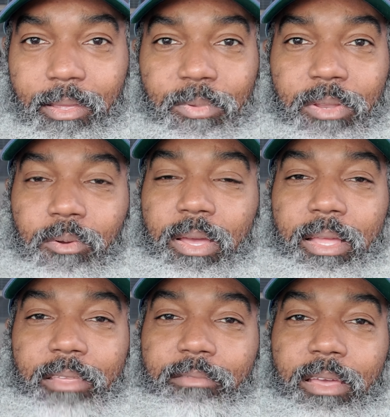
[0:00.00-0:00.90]
Me no
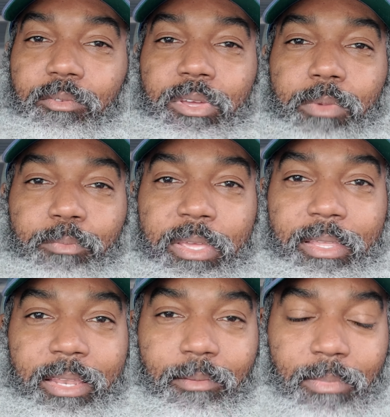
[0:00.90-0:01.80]
want live with me
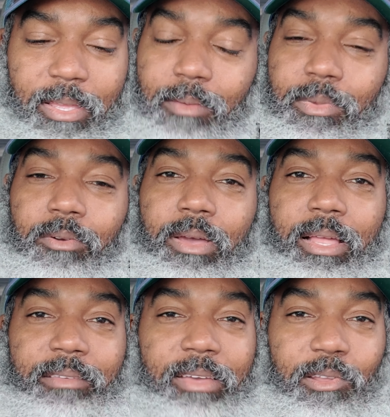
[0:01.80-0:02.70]
pitney them. I me no
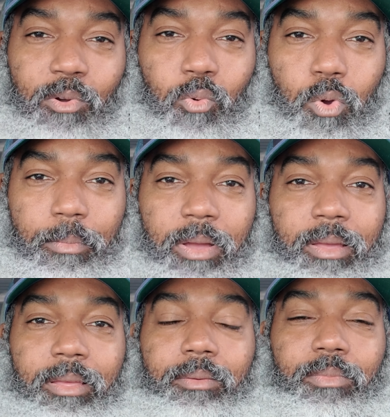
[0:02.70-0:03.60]
want live in no home. I
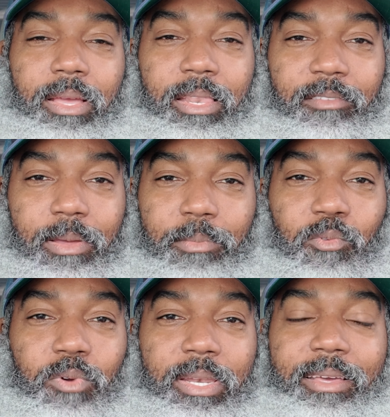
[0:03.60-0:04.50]
want live on my
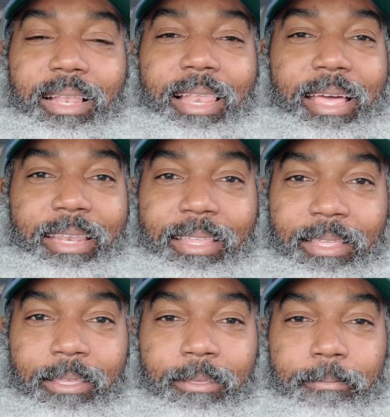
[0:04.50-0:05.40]
own little land.
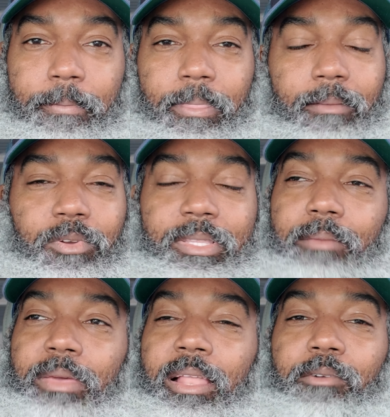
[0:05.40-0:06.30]
One
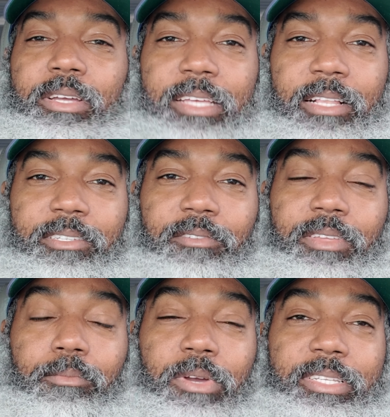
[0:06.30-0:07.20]
time I watch also
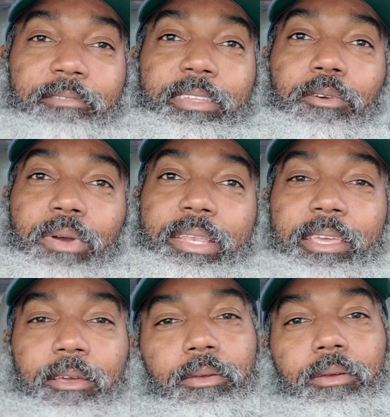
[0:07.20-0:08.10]
video, watch a video what
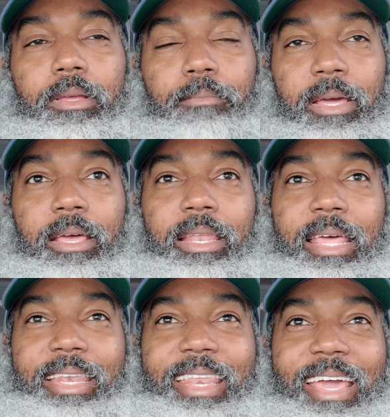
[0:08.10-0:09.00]
the man are
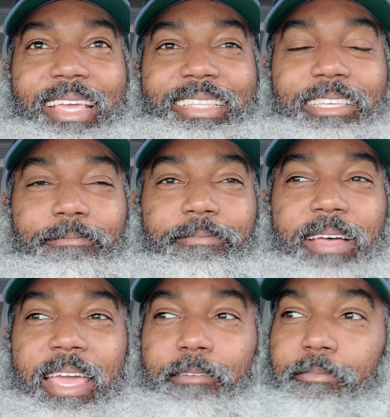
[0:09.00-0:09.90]
not
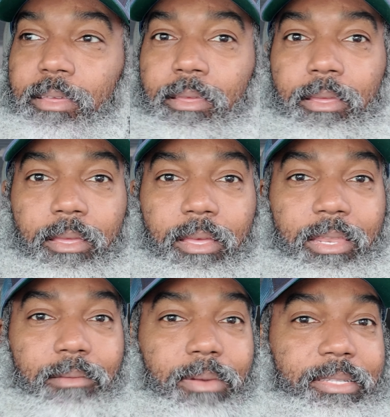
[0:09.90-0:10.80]
95.
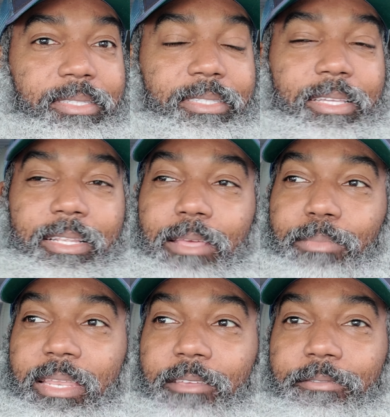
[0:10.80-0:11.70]
And the man still the
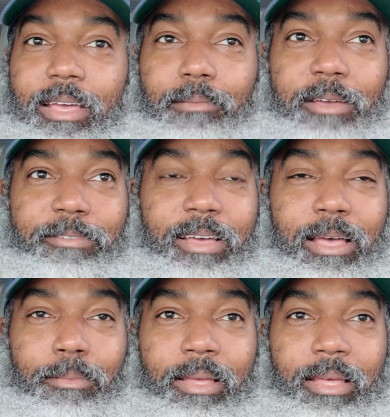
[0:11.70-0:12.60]
on
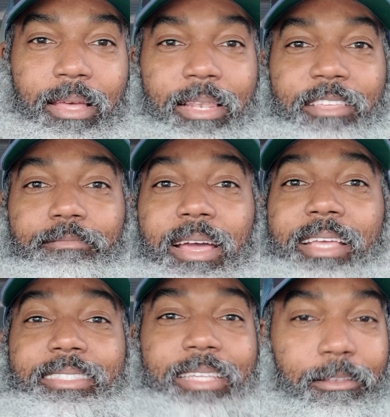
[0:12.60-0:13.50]
farm and live by
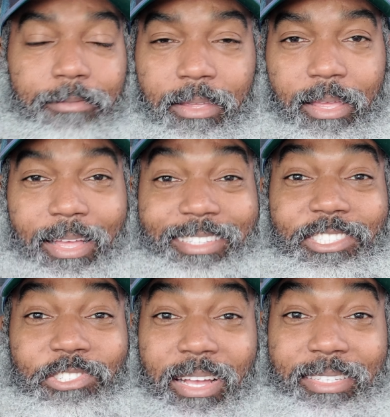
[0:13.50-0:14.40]
himself and
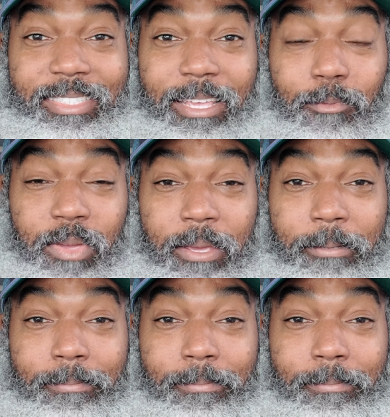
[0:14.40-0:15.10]
strong same way.